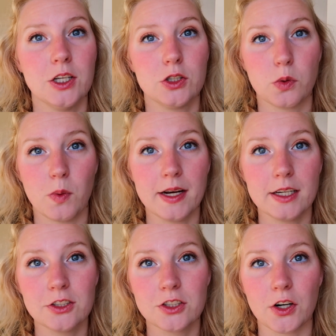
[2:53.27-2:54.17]
So when
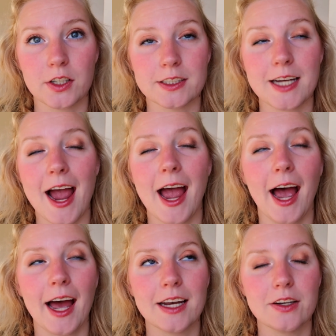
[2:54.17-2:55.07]
I started, I
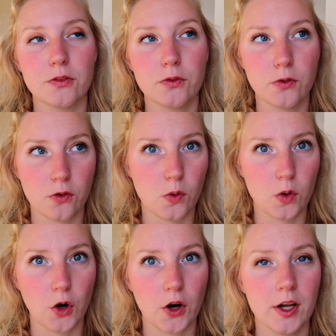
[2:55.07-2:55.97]
had
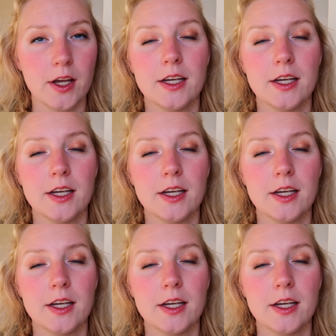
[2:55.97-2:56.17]
4